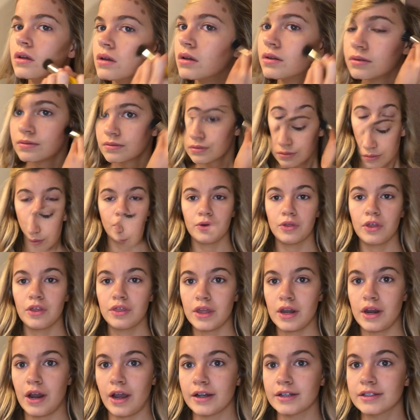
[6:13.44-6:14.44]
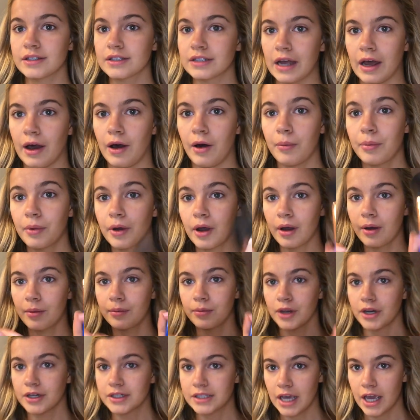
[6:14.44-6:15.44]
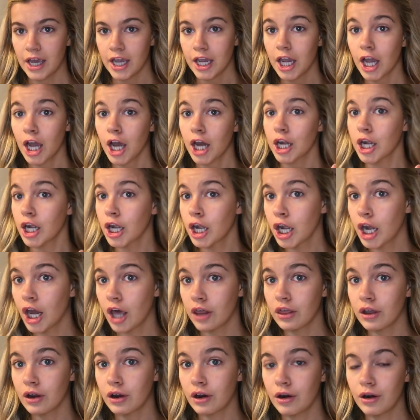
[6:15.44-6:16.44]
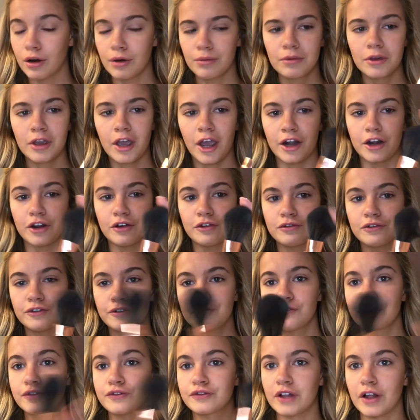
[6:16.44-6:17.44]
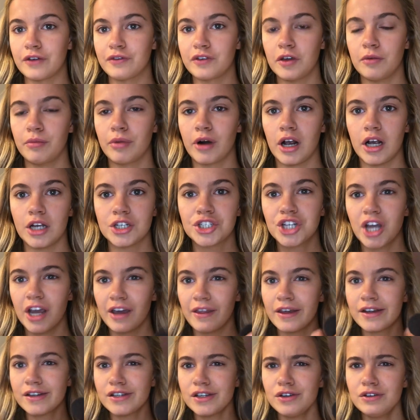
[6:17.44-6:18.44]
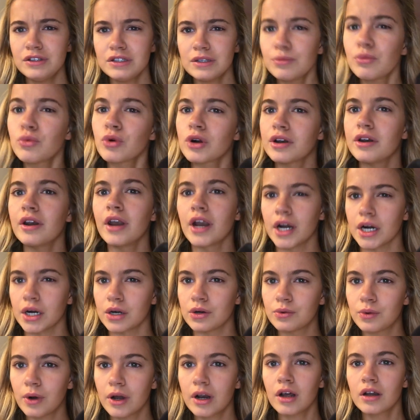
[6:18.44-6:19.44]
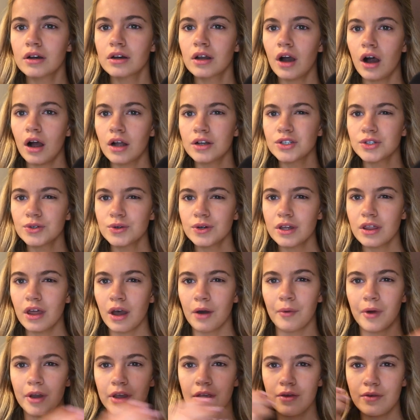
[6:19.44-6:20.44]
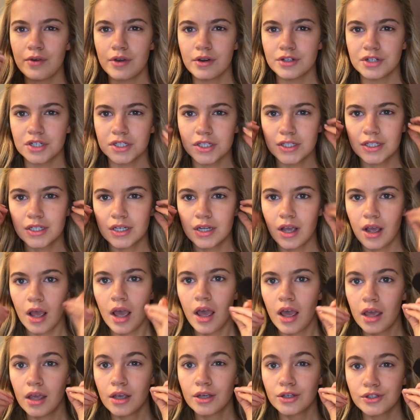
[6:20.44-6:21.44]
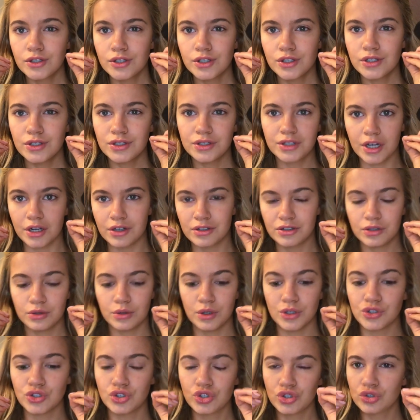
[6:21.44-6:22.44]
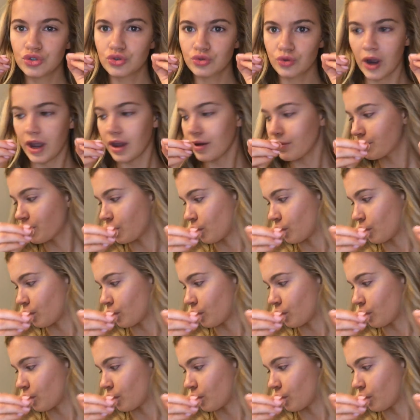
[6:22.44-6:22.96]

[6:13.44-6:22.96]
And so then the next step, I'm gonna take another kind of fluffy brush. I like to use a more narrow one on contour, that way you can just stick to a straight